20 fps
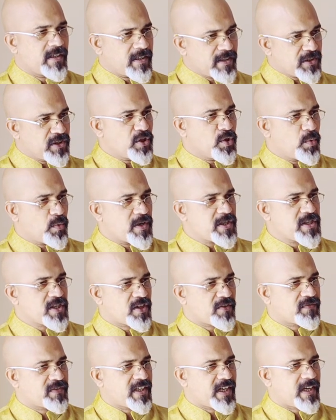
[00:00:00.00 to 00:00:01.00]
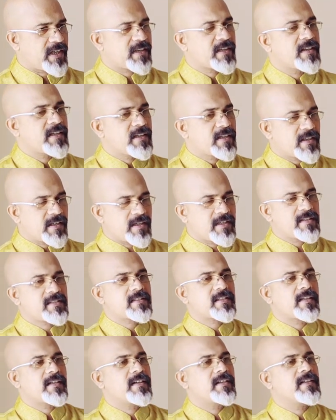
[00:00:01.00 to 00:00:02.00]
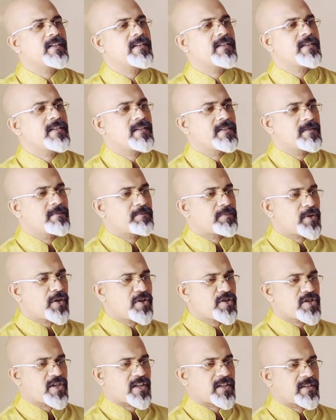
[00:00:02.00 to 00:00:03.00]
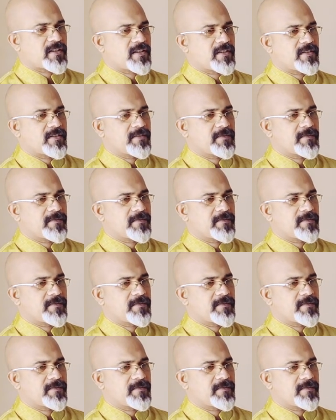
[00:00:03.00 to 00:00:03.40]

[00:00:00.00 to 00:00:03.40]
a new version of that is a project.